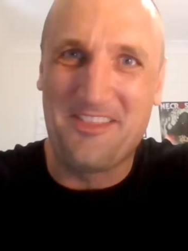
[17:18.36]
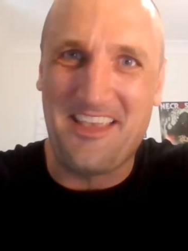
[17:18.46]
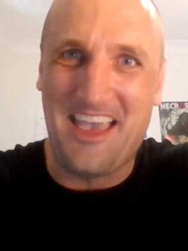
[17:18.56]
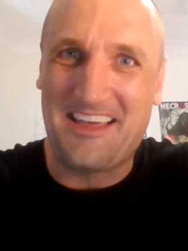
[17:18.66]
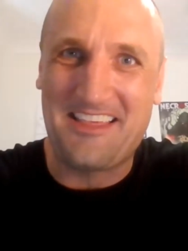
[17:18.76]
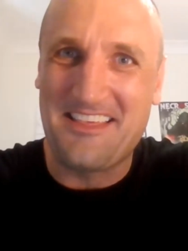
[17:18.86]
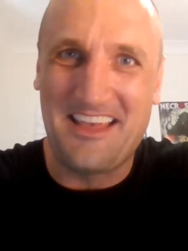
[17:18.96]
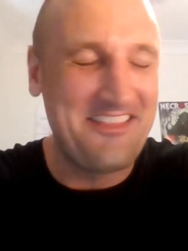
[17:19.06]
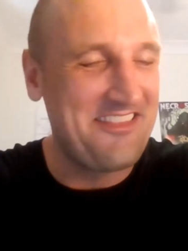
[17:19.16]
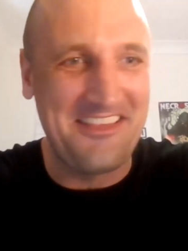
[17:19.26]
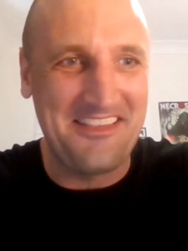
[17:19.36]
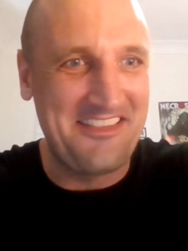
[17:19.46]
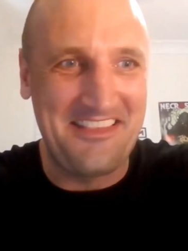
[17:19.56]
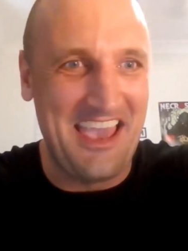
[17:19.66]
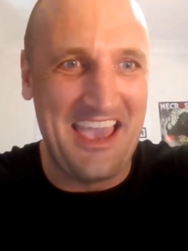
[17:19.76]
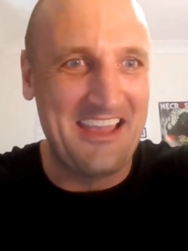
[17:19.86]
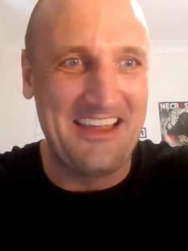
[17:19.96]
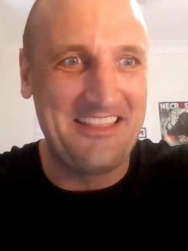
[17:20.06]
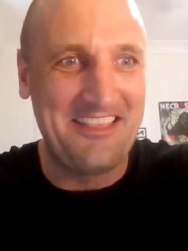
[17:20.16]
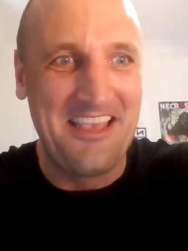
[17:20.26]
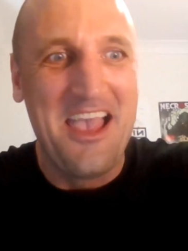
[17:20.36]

and sex. It's just, yeah,